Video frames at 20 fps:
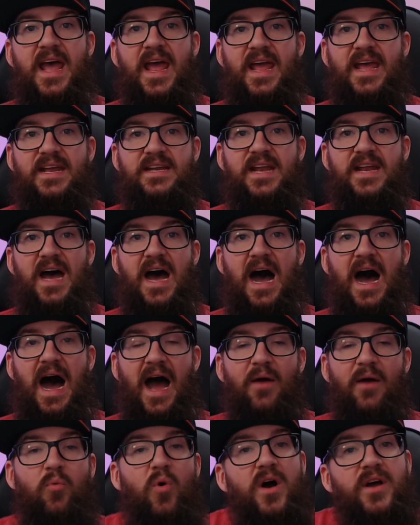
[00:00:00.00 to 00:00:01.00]
And
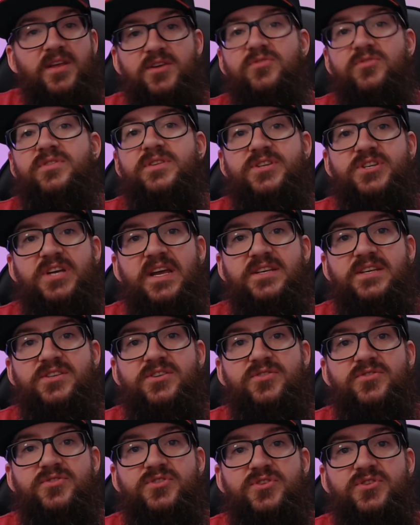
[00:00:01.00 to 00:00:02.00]
I want you to chase
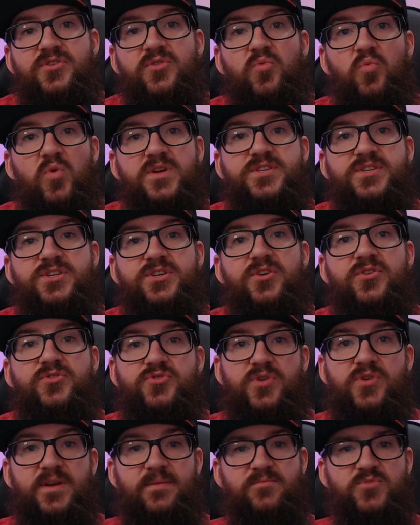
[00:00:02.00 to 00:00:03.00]
yours too. What's your dream?